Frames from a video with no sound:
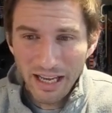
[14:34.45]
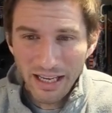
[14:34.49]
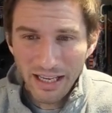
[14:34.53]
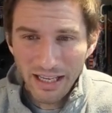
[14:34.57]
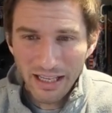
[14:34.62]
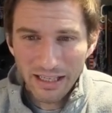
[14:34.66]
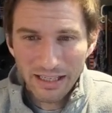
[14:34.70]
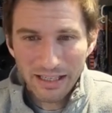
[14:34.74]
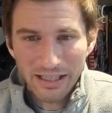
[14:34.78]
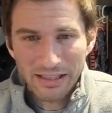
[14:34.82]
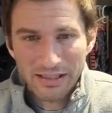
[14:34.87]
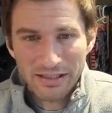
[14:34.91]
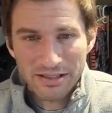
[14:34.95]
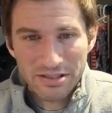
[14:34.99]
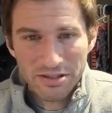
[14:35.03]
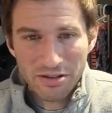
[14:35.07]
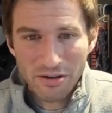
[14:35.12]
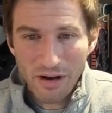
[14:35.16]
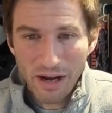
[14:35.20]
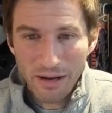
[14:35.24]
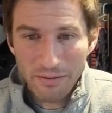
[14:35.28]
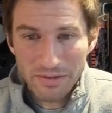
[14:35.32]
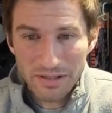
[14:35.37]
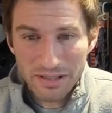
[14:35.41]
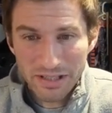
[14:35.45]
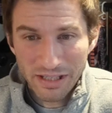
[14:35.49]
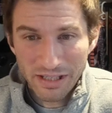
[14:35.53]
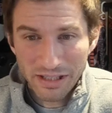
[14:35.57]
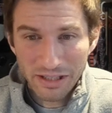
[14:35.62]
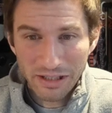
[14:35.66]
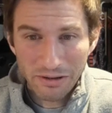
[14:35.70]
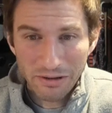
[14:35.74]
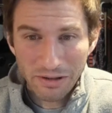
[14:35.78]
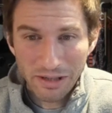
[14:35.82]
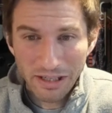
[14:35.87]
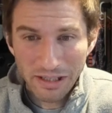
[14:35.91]
And so I'm just going
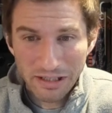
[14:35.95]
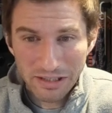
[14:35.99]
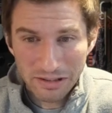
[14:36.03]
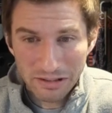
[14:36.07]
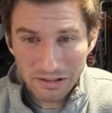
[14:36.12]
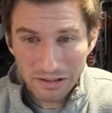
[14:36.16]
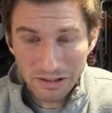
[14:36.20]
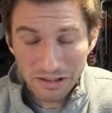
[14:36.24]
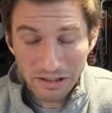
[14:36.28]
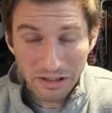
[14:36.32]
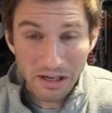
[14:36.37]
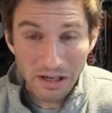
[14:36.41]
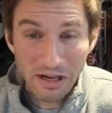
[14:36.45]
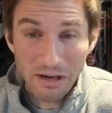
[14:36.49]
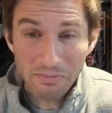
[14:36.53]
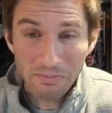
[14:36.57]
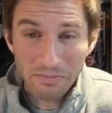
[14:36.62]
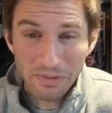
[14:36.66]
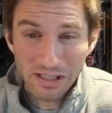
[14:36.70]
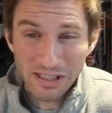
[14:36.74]
to go ahead and look it up